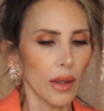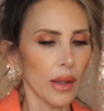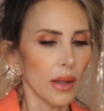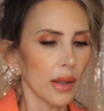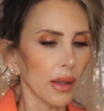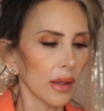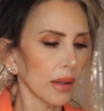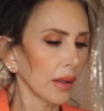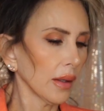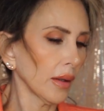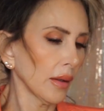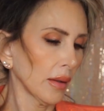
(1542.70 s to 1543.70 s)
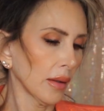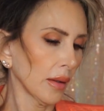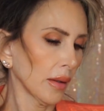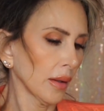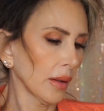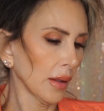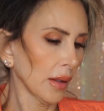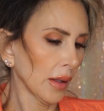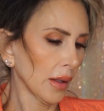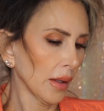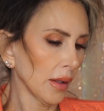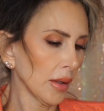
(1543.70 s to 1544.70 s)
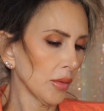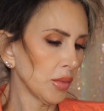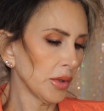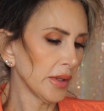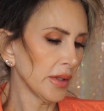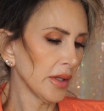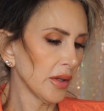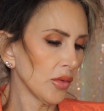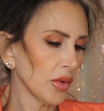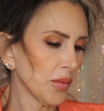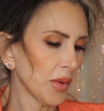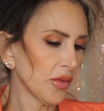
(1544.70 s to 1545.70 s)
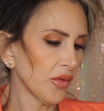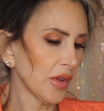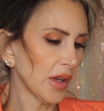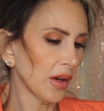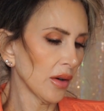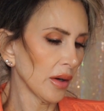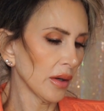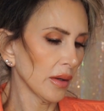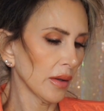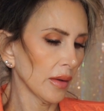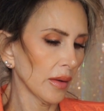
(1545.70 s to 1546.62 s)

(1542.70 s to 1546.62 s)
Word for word: And I blended it with my finger